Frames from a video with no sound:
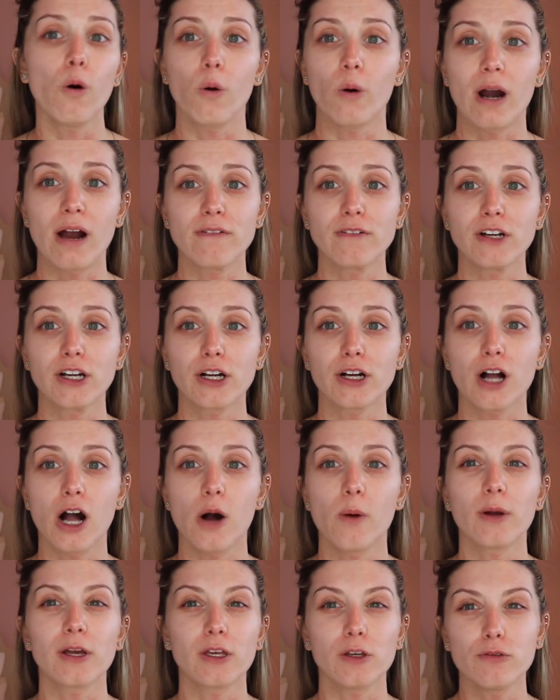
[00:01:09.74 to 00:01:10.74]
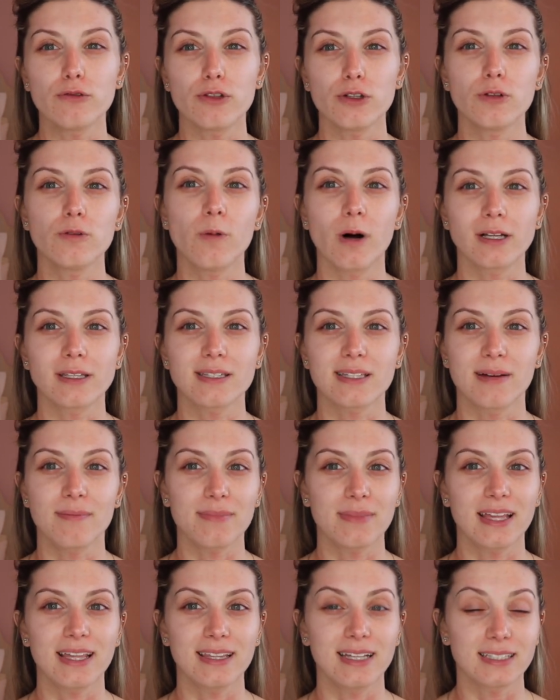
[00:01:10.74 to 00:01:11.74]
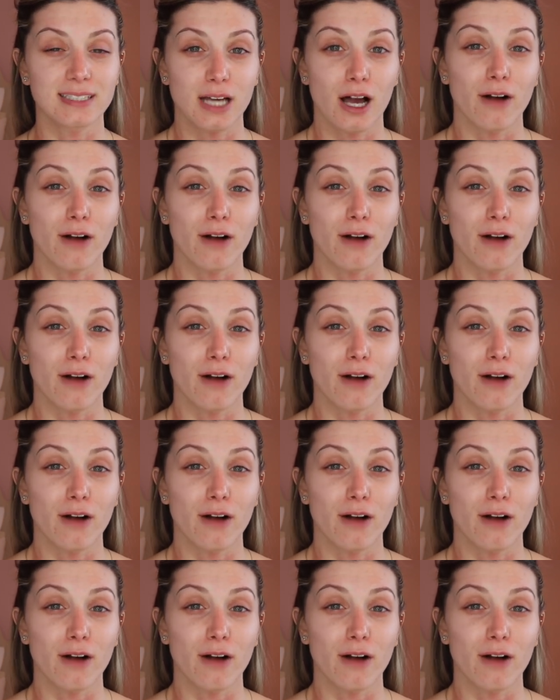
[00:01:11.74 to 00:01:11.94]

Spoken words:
wherever you're going, you do want something that's